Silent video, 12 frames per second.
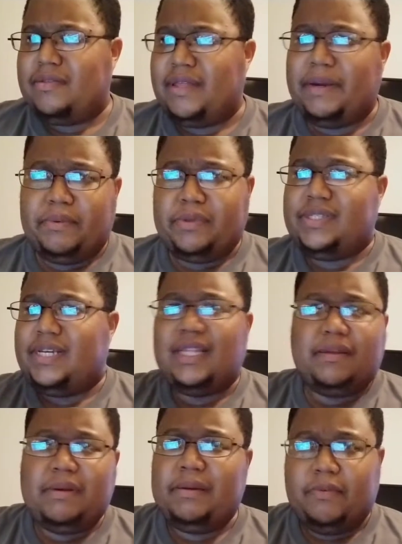They were
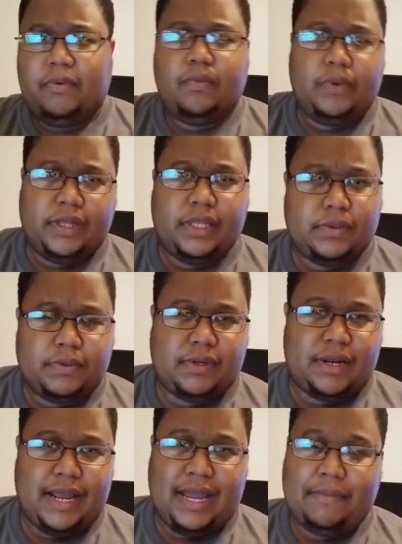telling people when this was
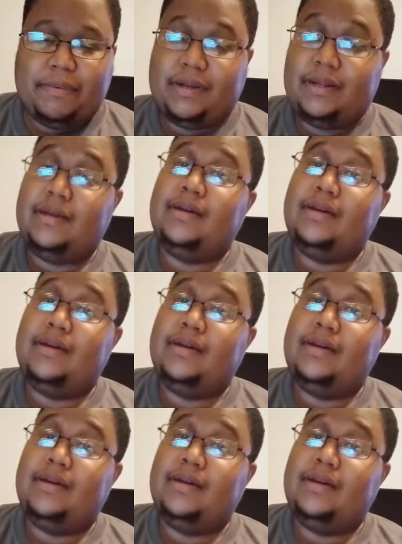going to happen,